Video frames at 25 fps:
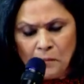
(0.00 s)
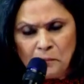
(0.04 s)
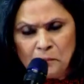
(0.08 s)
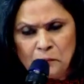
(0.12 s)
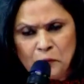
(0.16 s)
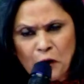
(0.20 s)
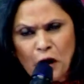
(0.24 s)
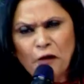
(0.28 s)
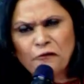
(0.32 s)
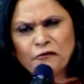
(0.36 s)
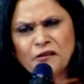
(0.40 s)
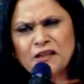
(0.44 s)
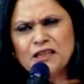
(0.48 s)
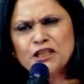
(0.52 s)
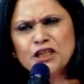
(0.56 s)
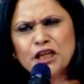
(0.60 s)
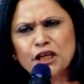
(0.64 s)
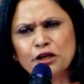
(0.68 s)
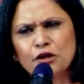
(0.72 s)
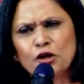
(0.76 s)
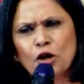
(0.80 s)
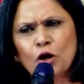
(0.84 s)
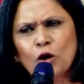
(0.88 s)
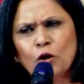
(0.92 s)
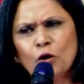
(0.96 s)
Prophet
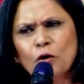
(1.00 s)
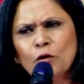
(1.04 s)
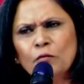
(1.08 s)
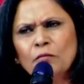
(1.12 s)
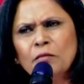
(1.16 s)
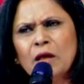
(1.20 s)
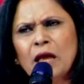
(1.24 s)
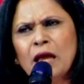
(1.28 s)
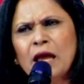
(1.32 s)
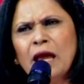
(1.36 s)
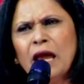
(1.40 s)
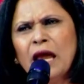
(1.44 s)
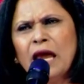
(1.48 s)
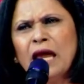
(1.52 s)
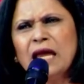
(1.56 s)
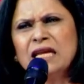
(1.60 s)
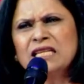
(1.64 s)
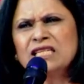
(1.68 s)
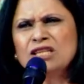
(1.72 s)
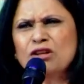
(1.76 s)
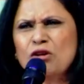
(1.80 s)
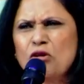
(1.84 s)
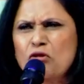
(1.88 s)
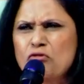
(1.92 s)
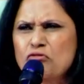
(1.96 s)
Jerome
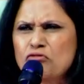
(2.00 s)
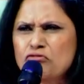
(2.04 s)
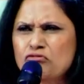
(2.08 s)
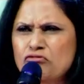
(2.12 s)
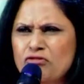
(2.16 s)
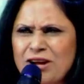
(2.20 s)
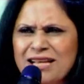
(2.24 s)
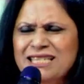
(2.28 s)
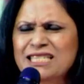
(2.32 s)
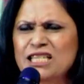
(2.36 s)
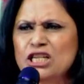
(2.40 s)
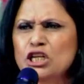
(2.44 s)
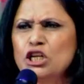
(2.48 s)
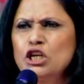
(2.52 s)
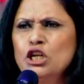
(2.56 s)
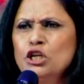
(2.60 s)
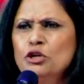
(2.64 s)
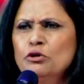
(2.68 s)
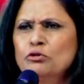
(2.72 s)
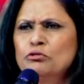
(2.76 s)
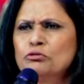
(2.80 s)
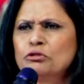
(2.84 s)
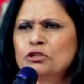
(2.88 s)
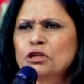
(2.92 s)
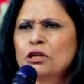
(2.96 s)
is
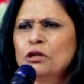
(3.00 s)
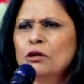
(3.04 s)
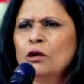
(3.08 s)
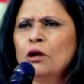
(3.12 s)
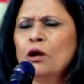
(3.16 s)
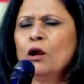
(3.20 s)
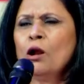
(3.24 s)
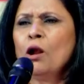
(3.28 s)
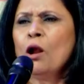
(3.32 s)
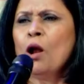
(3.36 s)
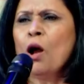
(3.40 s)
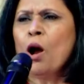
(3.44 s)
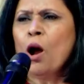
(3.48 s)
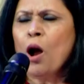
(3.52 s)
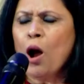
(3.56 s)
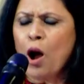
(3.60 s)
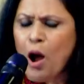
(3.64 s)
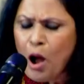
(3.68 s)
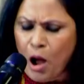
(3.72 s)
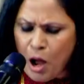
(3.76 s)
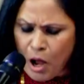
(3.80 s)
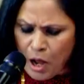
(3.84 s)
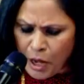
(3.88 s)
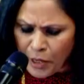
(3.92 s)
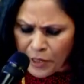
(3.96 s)
resolute
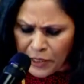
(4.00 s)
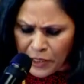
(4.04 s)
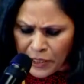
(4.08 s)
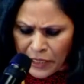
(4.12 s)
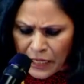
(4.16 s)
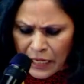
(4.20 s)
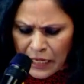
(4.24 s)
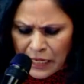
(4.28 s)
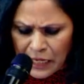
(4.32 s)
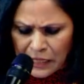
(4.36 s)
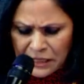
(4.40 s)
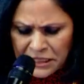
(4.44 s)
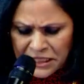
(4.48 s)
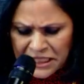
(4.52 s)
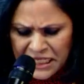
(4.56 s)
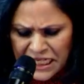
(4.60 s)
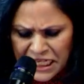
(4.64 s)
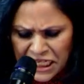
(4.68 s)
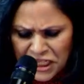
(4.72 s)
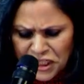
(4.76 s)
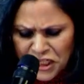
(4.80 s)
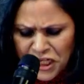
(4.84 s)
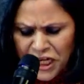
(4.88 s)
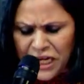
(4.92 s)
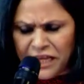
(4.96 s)
on uh,
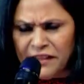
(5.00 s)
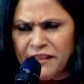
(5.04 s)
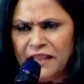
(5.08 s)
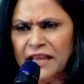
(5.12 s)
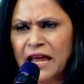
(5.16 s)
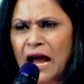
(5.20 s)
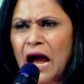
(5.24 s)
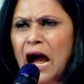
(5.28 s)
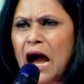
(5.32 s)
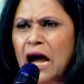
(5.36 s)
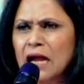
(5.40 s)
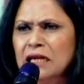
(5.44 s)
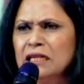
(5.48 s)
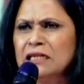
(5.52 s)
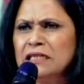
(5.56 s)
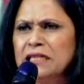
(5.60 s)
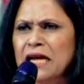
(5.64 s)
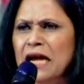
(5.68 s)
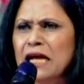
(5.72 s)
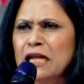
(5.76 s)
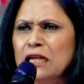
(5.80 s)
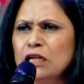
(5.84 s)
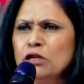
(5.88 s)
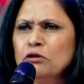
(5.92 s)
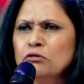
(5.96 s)
teaching the
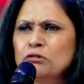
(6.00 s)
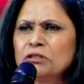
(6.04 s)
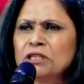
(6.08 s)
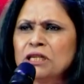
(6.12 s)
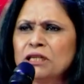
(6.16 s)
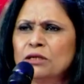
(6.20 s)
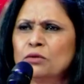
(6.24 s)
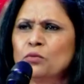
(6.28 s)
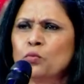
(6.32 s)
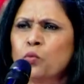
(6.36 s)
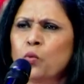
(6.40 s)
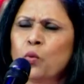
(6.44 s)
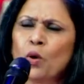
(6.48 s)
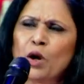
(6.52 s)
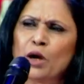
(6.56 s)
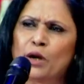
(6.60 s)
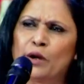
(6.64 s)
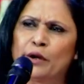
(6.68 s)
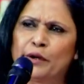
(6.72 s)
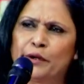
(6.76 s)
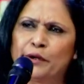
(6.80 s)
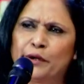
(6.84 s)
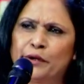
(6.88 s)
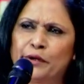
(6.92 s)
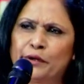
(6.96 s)
undiluted
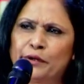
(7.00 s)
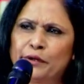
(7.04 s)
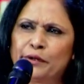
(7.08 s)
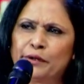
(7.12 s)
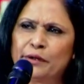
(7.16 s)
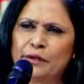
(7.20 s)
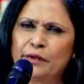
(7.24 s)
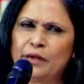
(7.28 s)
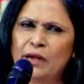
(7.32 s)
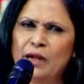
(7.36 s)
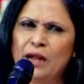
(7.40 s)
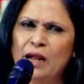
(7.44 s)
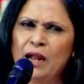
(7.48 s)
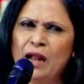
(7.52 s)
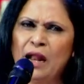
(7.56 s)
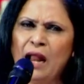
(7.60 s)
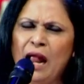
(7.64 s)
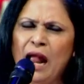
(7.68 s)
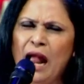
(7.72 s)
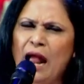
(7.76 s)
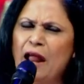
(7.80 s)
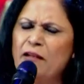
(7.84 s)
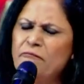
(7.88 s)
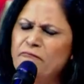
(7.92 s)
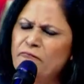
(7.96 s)
word
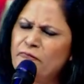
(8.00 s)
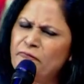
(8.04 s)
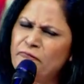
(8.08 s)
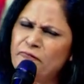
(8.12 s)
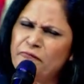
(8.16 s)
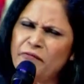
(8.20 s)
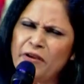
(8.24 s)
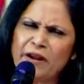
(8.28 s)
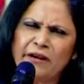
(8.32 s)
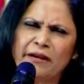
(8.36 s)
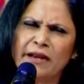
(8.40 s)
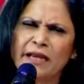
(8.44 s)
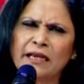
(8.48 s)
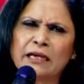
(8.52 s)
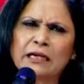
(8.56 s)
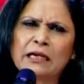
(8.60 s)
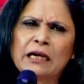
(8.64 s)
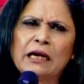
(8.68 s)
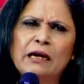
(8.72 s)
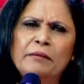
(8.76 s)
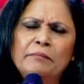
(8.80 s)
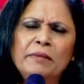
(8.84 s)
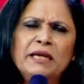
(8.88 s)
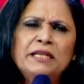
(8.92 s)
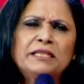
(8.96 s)
and very
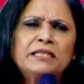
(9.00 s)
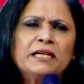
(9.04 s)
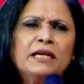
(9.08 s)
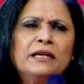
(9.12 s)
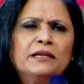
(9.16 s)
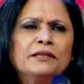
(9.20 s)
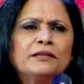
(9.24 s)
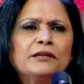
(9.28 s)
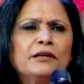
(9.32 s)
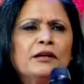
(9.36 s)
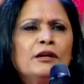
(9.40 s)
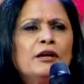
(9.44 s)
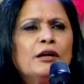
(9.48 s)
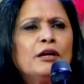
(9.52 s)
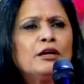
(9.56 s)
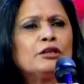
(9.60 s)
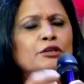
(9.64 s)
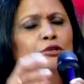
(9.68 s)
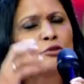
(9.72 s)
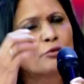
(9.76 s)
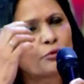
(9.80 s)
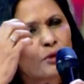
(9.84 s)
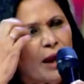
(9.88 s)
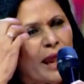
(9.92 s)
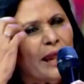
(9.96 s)
committed
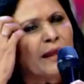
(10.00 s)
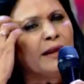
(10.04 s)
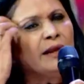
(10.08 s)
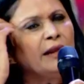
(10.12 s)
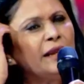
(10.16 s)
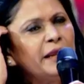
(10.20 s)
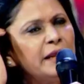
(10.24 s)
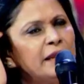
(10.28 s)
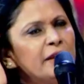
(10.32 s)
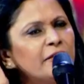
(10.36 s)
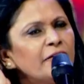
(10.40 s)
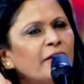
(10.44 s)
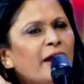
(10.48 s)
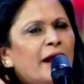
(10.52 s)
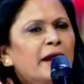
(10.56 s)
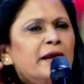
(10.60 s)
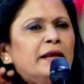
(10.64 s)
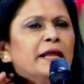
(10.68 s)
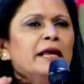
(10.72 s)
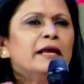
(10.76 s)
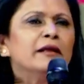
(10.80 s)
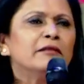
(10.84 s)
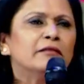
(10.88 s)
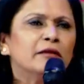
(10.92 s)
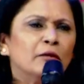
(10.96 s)
to rightly
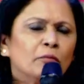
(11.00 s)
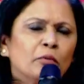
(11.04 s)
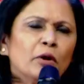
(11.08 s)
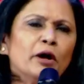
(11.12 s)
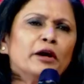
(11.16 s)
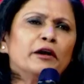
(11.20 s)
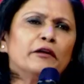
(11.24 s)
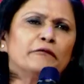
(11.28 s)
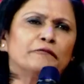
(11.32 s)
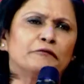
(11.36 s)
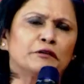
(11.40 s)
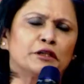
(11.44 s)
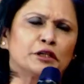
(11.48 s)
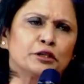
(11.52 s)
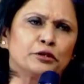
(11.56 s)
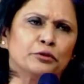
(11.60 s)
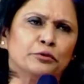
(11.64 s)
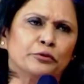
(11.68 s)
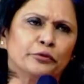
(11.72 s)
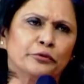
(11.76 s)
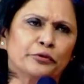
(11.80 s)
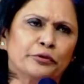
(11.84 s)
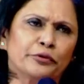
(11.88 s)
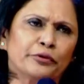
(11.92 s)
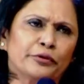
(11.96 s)
dividing the word of
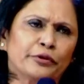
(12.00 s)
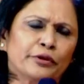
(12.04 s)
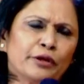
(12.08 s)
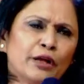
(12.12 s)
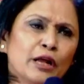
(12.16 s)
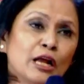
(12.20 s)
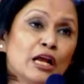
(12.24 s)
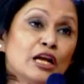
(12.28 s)
truth.